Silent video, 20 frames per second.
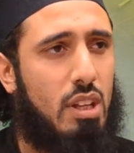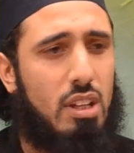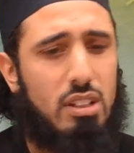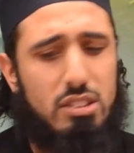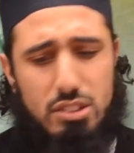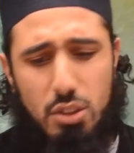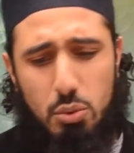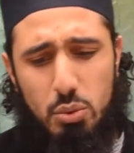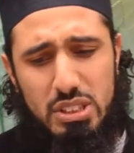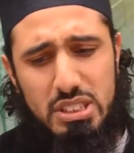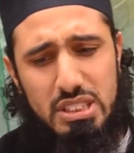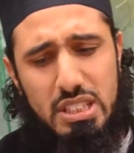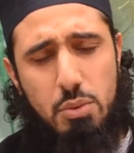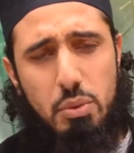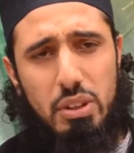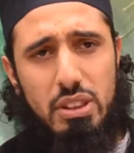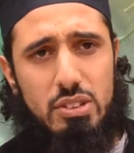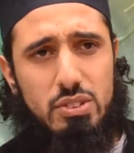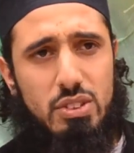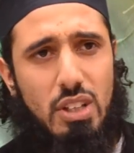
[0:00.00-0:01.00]
And so we see
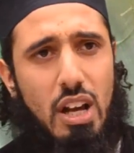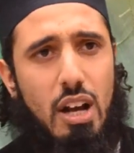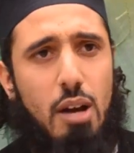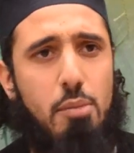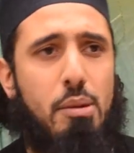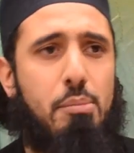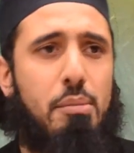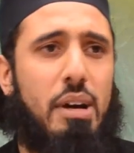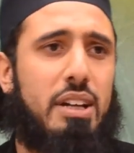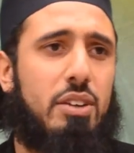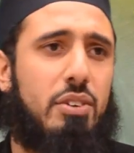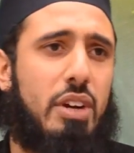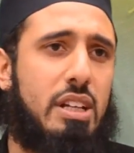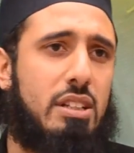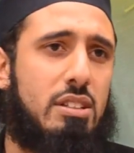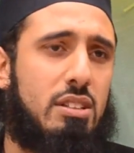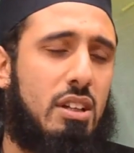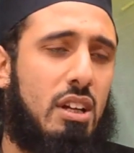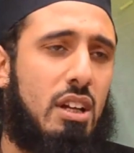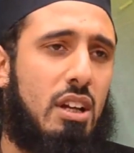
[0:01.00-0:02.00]
when the Sahaba
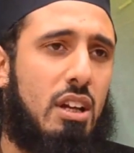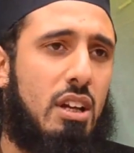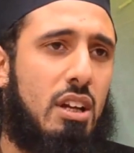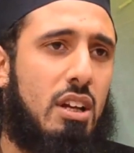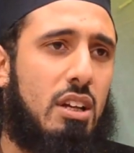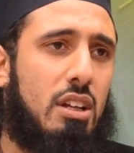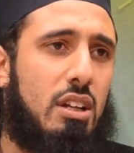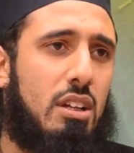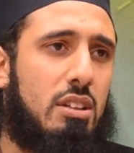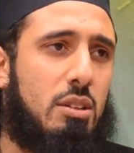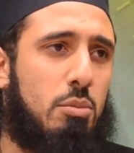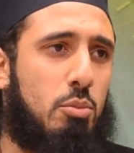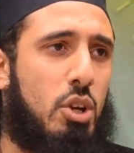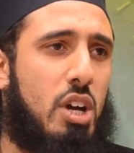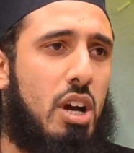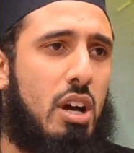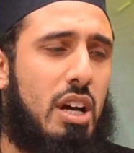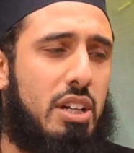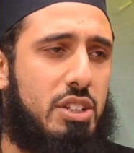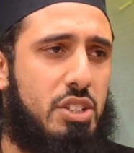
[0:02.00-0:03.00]
migrate, the
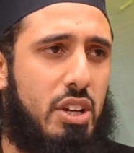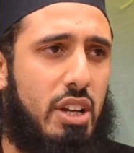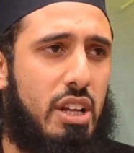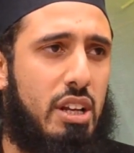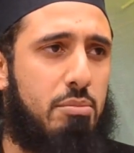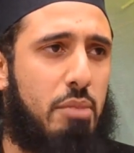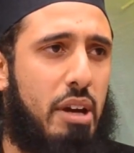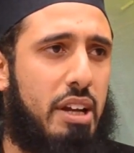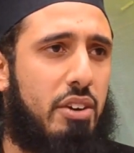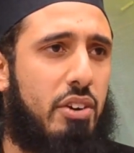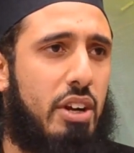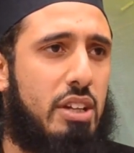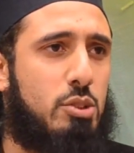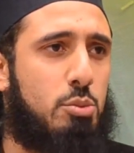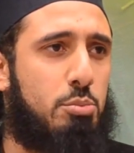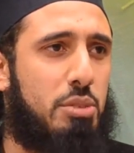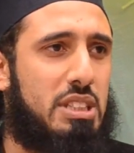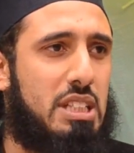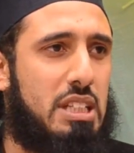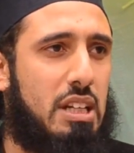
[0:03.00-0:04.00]
Muhajireen migrate to
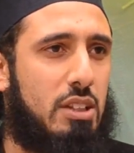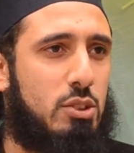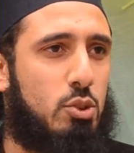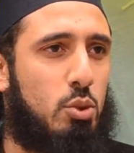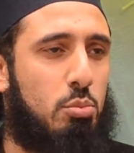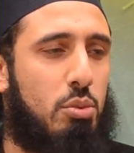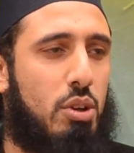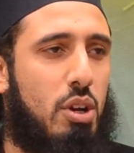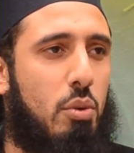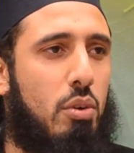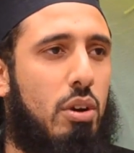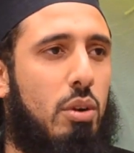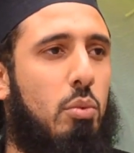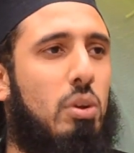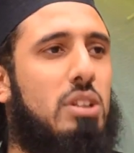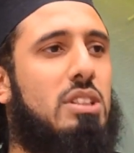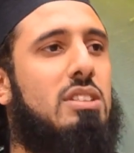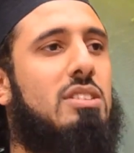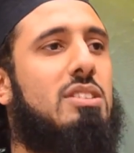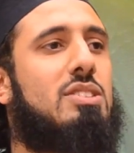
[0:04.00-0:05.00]
Madinatul Munawwara,
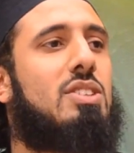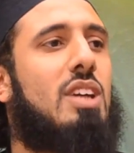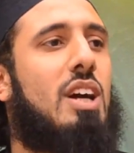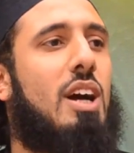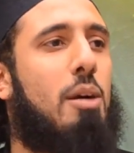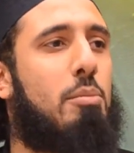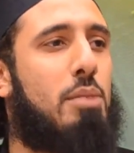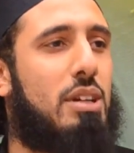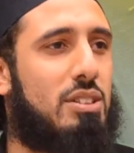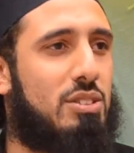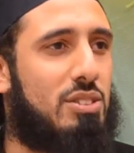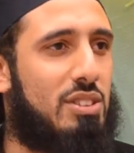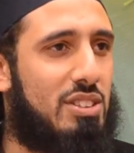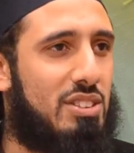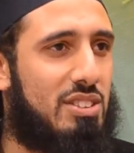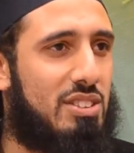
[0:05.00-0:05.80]
what did the Sahaba do?